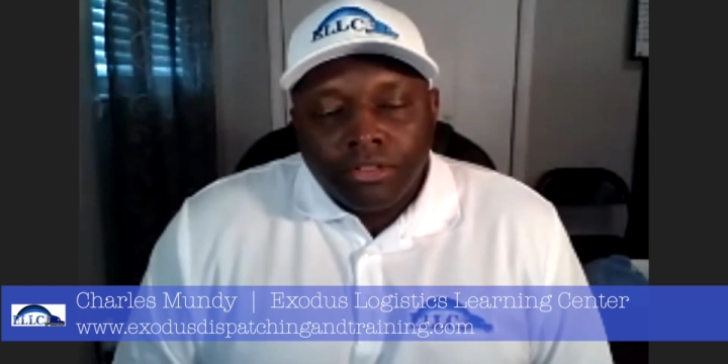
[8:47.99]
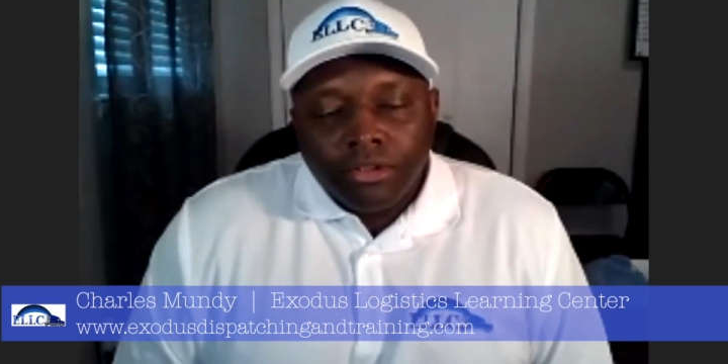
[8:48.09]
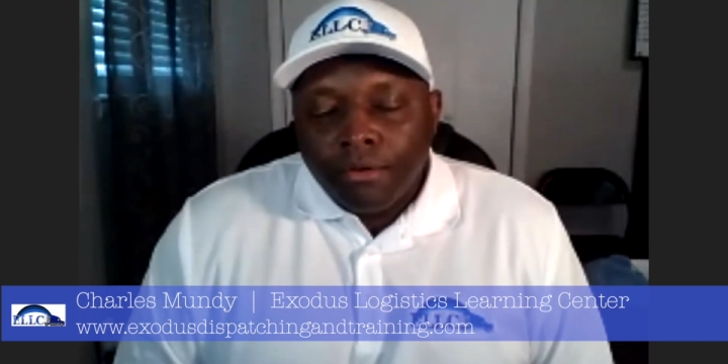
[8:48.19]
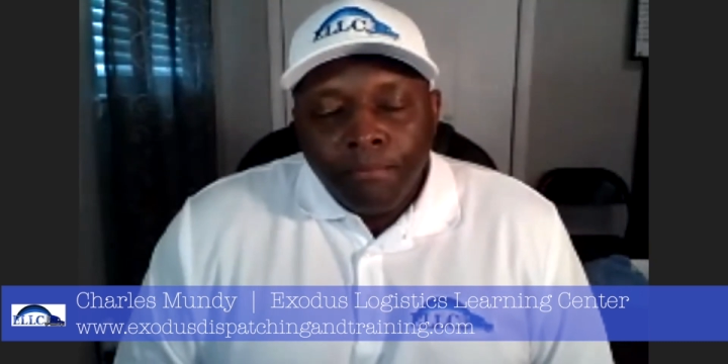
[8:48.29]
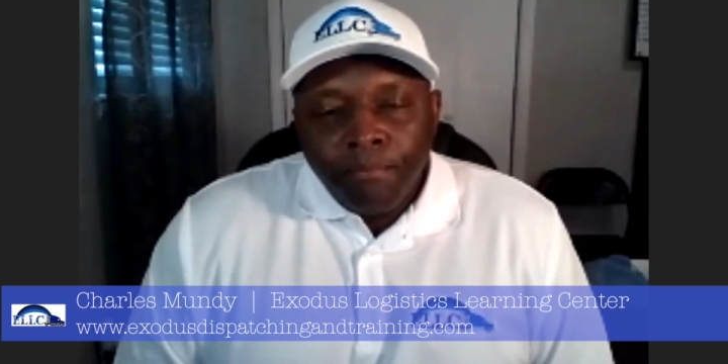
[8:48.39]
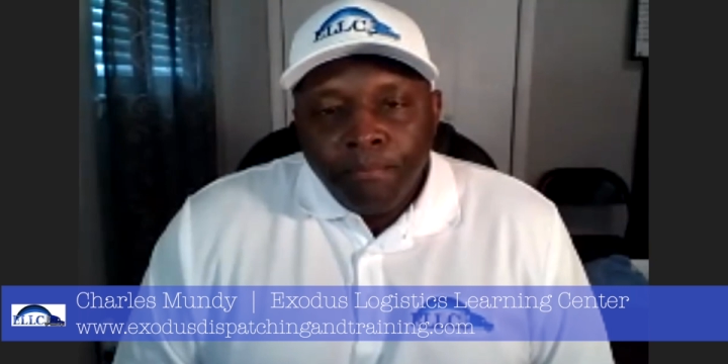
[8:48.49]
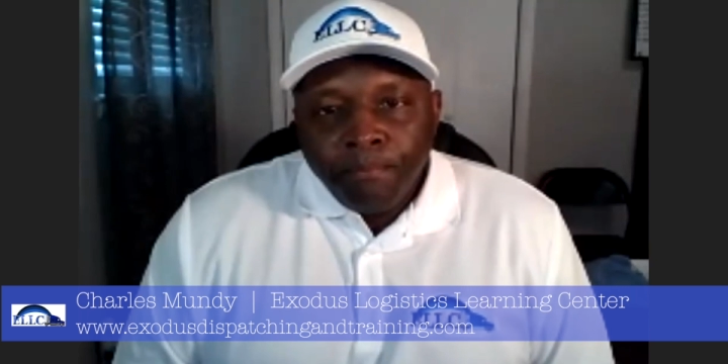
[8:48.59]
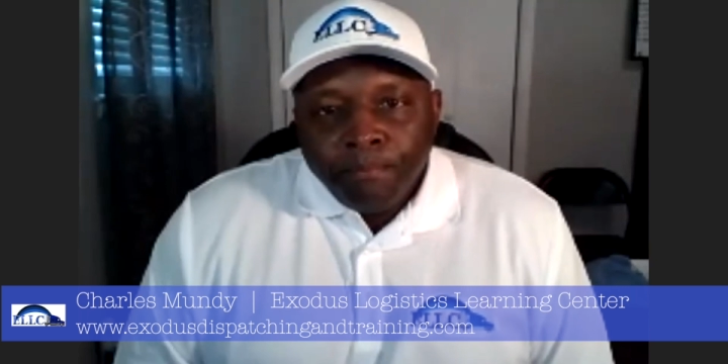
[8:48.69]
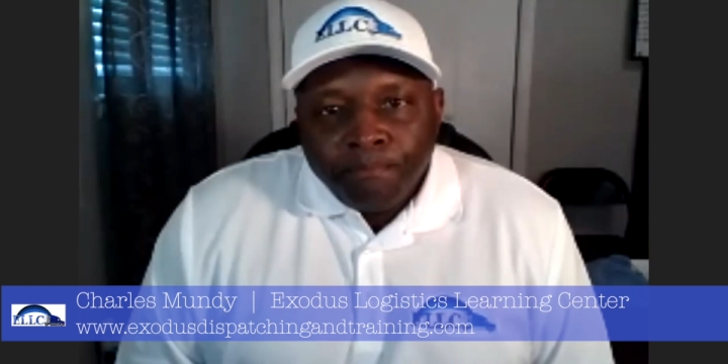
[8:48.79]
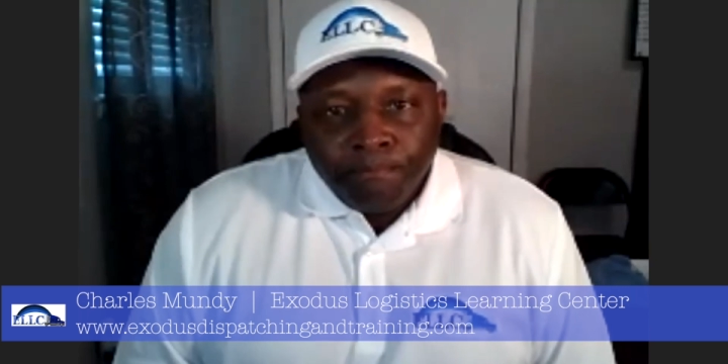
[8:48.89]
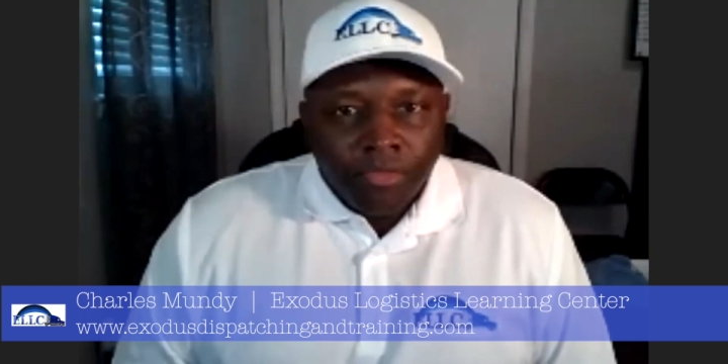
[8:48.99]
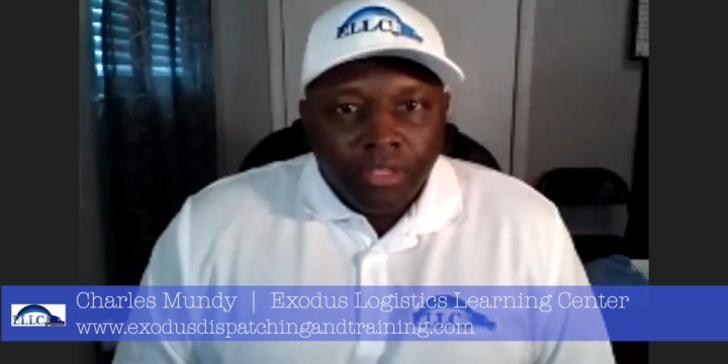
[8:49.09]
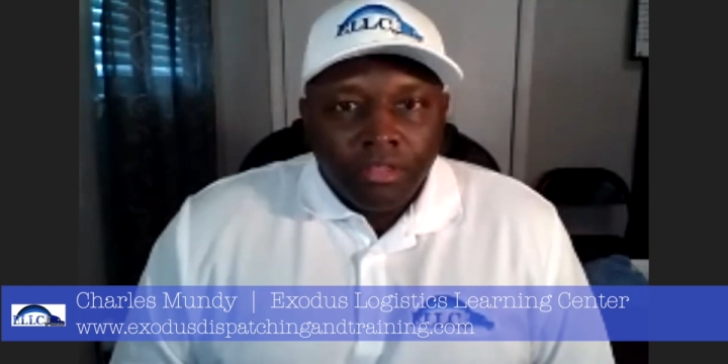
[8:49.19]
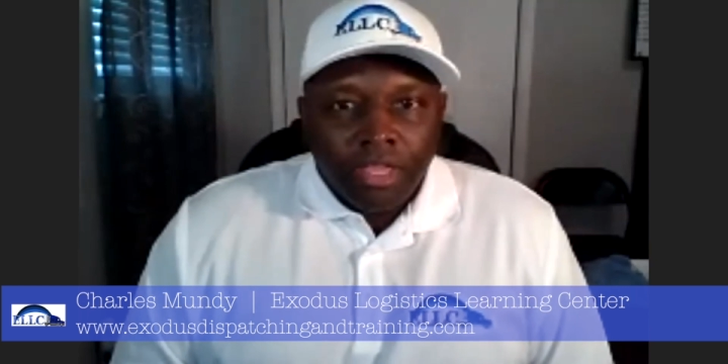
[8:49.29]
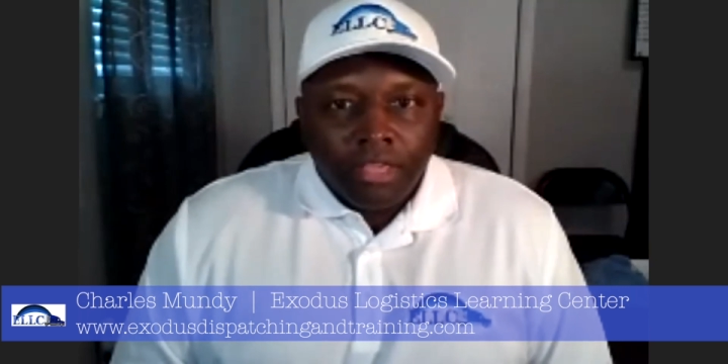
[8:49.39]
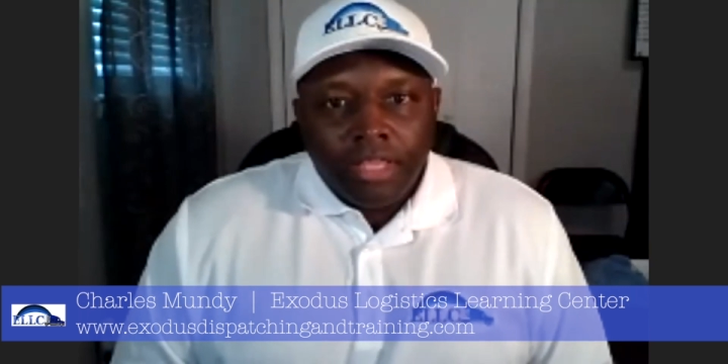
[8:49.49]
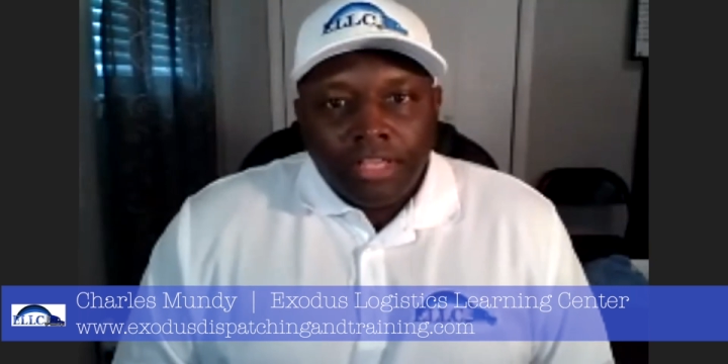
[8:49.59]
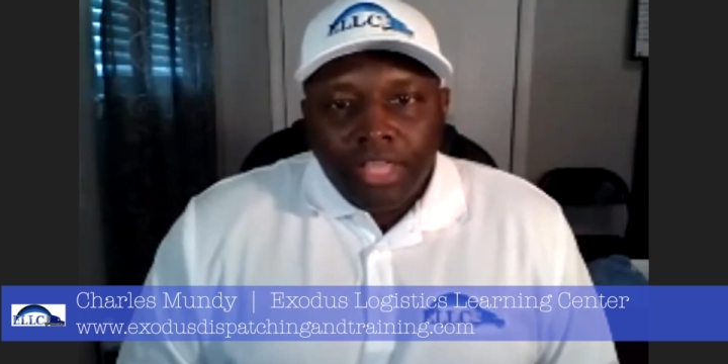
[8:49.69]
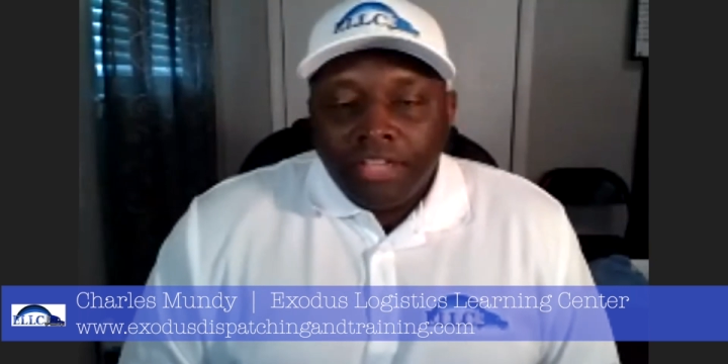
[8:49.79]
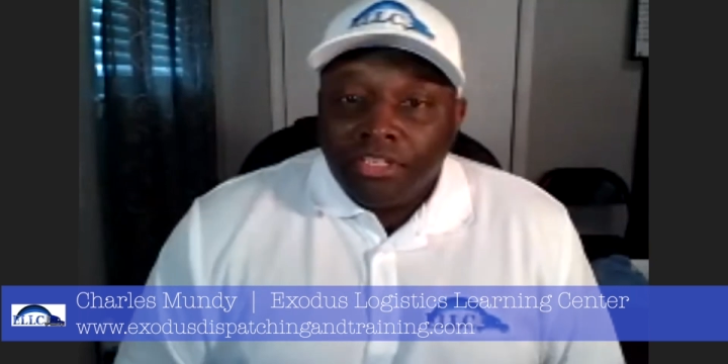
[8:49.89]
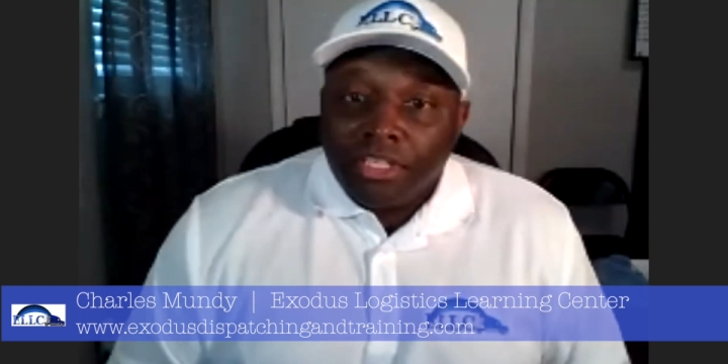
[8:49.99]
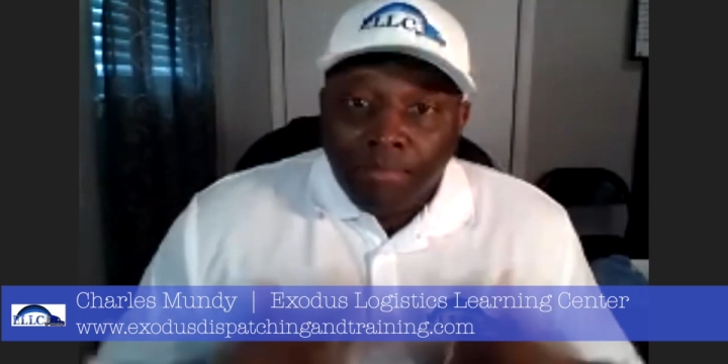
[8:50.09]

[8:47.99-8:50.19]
So that's just